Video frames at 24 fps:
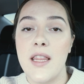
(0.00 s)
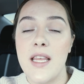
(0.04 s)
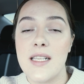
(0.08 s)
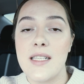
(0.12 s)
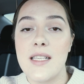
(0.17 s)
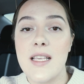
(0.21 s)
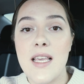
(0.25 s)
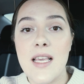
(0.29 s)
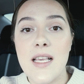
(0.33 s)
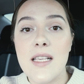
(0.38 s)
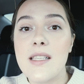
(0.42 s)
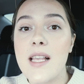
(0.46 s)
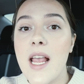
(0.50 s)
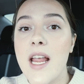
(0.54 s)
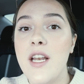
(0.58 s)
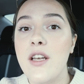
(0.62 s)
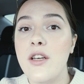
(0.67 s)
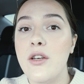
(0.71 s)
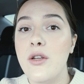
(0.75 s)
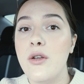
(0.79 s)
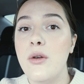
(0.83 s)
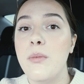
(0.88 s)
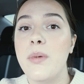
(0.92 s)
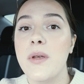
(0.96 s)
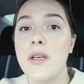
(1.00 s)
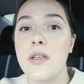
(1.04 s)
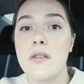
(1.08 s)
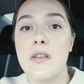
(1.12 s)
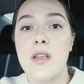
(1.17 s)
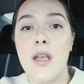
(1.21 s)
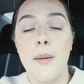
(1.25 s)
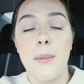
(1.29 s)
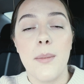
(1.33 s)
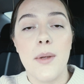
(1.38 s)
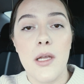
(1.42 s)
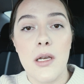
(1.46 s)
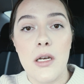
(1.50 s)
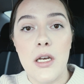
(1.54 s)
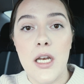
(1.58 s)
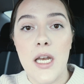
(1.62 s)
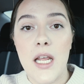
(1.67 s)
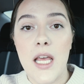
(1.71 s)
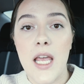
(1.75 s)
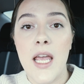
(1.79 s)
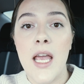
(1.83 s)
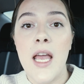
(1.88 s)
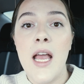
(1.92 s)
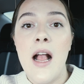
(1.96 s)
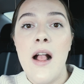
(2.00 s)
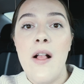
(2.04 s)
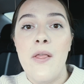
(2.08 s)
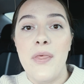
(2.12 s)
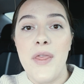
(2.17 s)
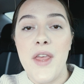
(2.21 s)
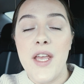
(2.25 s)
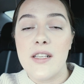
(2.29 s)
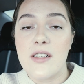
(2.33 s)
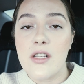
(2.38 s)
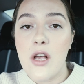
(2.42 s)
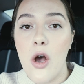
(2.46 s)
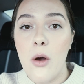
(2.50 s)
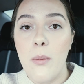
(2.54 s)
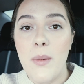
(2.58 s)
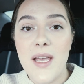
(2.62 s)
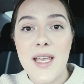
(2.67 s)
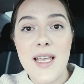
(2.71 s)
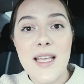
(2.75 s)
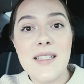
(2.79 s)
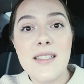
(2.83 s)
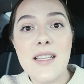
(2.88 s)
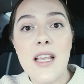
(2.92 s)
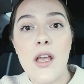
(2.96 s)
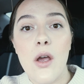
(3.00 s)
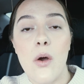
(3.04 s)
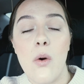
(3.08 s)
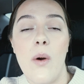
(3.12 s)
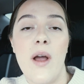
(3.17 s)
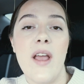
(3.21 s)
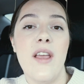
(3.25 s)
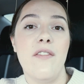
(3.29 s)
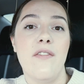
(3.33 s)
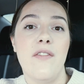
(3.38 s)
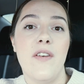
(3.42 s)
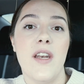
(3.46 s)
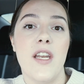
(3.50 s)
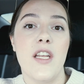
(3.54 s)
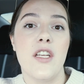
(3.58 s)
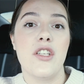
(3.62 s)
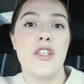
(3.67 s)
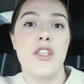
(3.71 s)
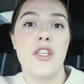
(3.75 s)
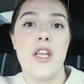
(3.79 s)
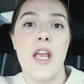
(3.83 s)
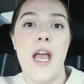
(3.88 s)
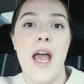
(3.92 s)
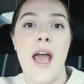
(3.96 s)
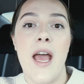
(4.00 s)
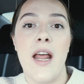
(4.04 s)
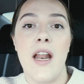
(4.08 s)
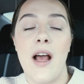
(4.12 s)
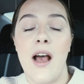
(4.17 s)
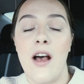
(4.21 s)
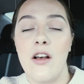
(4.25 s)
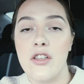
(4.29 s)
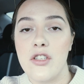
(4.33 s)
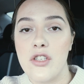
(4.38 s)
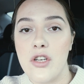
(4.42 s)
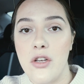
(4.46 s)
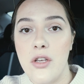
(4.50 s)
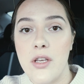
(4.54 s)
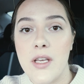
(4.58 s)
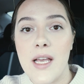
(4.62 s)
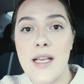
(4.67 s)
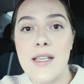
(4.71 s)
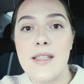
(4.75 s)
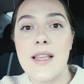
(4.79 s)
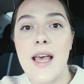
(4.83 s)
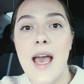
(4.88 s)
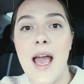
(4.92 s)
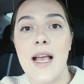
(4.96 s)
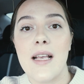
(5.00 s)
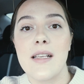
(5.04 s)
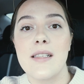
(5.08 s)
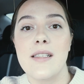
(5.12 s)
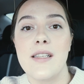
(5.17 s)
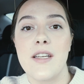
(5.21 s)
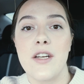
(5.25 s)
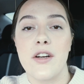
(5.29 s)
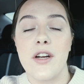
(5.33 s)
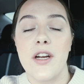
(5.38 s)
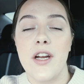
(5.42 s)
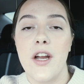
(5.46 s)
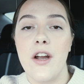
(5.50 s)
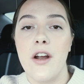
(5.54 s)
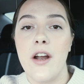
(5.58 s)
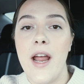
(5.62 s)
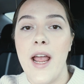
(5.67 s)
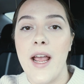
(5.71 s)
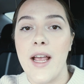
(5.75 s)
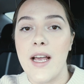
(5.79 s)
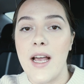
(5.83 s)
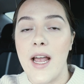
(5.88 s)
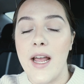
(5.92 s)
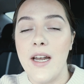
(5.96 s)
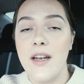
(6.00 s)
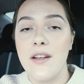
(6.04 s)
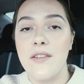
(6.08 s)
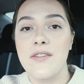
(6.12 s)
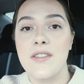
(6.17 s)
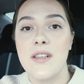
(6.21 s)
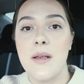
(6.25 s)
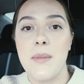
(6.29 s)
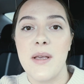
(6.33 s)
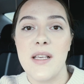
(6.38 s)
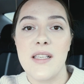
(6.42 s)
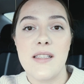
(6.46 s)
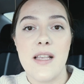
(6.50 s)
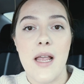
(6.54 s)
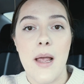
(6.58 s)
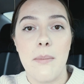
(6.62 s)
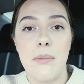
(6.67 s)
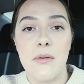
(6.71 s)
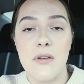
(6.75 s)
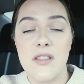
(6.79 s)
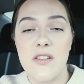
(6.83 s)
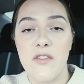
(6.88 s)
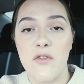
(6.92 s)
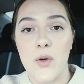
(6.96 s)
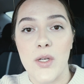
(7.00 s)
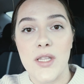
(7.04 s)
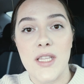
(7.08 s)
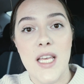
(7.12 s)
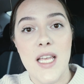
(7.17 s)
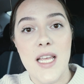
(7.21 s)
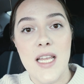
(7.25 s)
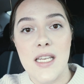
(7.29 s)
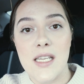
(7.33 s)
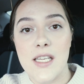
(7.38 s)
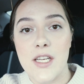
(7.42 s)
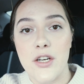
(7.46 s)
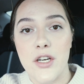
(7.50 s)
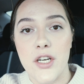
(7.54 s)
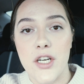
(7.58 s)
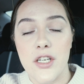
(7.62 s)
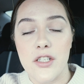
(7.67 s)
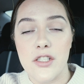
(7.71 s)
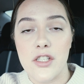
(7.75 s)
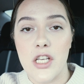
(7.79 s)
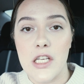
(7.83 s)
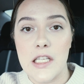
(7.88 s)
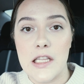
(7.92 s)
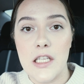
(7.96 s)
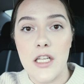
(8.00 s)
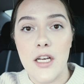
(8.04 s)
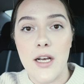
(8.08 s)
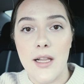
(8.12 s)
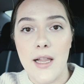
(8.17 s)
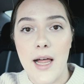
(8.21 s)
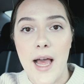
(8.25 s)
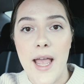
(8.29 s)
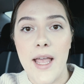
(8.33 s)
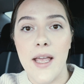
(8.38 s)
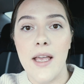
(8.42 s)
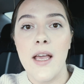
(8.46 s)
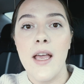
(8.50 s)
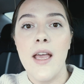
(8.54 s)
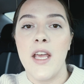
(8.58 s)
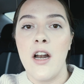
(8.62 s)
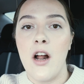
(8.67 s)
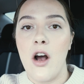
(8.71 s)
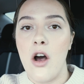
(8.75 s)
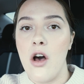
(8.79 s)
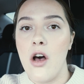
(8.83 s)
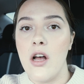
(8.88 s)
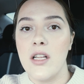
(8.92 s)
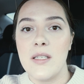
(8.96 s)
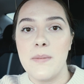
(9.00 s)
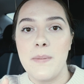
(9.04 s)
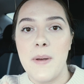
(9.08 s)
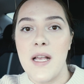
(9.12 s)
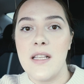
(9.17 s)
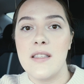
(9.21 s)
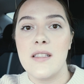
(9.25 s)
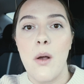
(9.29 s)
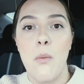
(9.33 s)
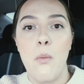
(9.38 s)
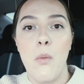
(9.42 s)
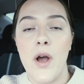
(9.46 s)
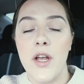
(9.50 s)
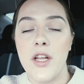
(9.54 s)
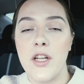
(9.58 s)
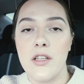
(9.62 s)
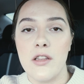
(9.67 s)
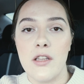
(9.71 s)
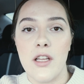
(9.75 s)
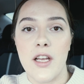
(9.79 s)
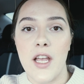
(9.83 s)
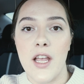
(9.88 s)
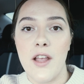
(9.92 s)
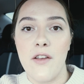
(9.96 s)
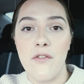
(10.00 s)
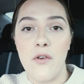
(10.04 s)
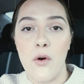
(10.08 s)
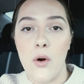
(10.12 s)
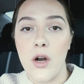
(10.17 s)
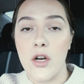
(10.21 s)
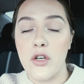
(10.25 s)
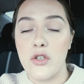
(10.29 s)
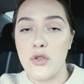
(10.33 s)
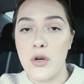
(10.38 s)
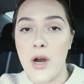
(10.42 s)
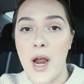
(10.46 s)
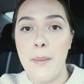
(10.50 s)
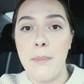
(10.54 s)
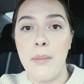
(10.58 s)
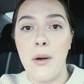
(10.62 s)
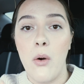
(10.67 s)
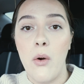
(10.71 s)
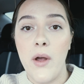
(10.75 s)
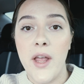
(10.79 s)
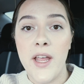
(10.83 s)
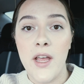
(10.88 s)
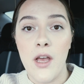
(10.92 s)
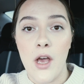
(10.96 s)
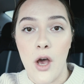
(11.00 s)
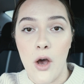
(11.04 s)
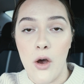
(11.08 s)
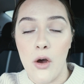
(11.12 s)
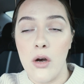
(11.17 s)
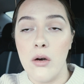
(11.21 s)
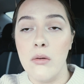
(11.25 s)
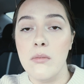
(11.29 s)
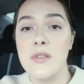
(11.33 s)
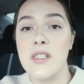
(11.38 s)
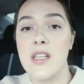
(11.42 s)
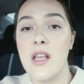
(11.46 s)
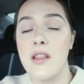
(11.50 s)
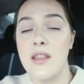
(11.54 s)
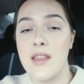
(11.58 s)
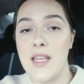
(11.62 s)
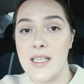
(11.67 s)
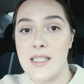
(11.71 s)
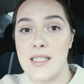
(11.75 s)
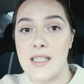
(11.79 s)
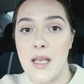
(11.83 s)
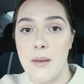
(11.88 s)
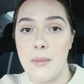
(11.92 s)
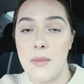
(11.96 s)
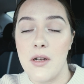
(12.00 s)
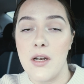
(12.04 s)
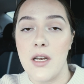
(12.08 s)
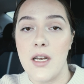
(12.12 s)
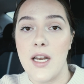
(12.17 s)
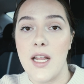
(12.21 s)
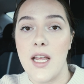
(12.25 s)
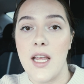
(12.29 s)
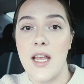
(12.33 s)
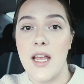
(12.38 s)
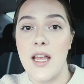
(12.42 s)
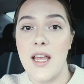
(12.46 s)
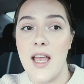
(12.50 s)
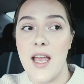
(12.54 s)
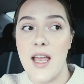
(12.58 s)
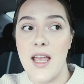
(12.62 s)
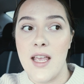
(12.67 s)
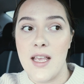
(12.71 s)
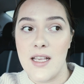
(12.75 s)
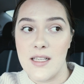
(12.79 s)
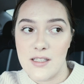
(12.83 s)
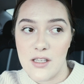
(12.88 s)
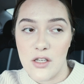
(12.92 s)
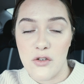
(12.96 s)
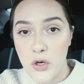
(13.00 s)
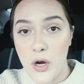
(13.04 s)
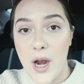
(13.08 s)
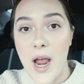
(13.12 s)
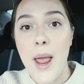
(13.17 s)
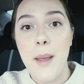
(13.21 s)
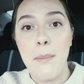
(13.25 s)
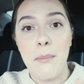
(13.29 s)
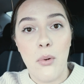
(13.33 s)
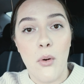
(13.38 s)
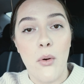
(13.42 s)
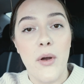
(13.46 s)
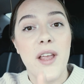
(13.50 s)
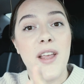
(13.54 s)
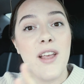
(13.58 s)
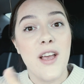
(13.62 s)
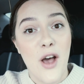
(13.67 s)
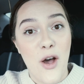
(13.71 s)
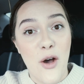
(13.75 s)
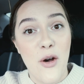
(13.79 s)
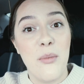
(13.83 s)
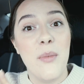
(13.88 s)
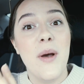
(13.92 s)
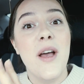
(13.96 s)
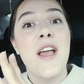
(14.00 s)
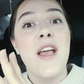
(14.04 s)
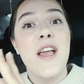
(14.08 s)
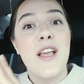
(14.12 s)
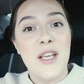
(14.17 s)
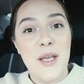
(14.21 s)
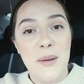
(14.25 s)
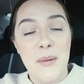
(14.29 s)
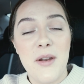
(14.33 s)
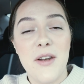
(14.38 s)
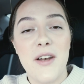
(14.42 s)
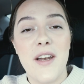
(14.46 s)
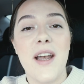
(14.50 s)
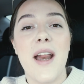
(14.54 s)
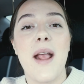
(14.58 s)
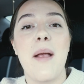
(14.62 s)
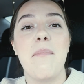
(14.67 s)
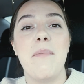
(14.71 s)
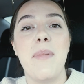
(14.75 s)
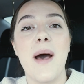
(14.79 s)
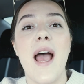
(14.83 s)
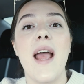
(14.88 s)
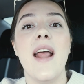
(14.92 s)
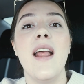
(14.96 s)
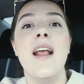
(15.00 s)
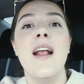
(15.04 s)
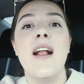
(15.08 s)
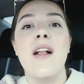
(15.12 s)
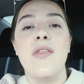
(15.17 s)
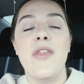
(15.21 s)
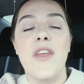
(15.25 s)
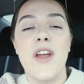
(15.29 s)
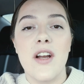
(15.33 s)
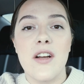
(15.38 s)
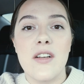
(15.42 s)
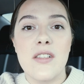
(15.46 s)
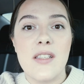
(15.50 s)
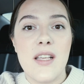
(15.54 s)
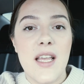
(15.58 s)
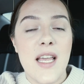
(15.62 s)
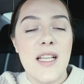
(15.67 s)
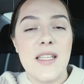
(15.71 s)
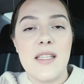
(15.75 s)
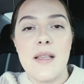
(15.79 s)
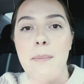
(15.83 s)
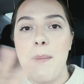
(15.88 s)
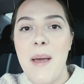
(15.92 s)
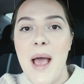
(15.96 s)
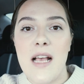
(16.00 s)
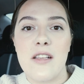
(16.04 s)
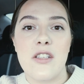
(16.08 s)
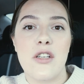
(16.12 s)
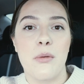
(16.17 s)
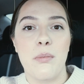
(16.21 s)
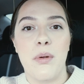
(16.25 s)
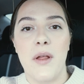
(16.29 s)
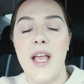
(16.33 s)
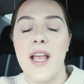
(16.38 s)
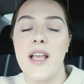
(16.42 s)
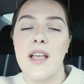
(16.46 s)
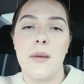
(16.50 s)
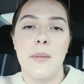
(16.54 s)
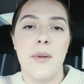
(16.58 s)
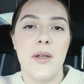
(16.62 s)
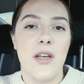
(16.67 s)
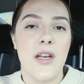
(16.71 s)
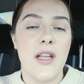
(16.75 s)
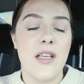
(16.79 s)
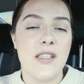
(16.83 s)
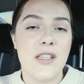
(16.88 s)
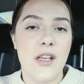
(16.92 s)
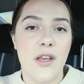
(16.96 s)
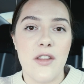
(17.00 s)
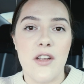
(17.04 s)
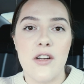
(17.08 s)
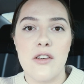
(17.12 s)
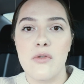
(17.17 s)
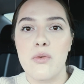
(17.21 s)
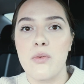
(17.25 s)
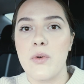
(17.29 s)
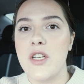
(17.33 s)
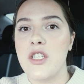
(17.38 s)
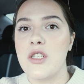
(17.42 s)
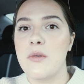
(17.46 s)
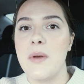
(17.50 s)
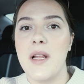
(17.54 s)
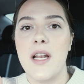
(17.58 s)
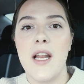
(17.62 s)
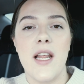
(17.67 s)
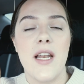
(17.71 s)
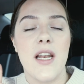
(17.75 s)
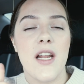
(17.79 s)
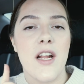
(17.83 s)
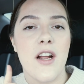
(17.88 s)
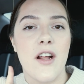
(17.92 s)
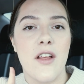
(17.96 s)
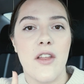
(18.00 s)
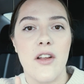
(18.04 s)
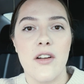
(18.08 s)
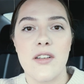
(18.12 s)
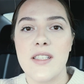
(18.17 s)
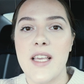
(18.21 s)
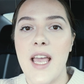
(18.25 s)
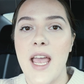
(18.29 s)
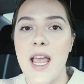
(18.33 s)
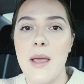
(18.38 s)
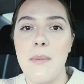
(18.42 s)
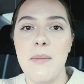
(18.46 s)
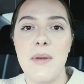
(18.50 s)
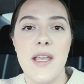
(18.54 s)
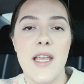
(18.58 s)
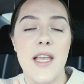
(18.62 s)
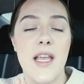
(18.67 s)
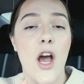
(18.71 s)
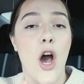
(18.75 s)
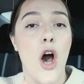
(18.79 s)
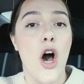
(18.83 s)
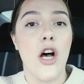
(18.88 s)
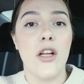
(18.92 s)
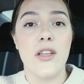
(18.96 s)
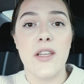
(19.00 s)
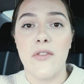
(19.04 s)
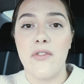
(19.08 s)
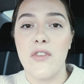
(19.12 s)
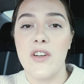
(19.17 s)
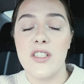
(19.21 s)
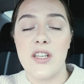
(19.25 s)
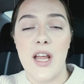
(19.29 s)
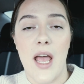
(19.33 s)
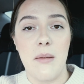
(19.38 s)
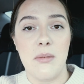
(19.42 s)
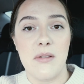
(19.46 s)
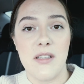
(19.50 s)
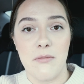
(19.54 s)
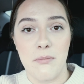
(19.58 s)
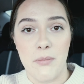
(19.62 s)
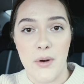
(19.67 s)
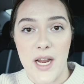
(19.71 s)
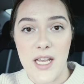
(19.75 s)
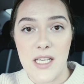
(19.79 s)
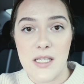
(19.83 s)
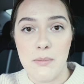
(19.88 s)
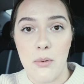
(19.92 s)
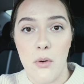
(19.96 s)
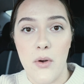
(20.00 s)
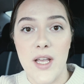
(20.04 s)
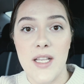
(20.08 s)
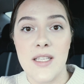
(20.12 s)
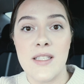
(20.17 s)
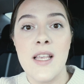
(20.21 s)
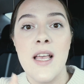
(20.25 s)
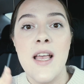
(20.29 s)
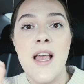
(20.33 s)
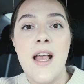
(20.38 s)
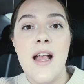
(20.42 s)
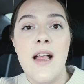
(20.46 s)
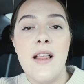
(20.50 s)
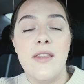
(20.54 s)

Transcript: This is a new build community. This home isn't quite finished yet. I'll show you guys the exterior and kind of some examples of what the interiors could look like. It all depends on what you're looking for. Tri-Point Homes, this community is a Tri-Point home community, but it's a master plan community. So there's Richmond in here, there's KB, all different types of price points.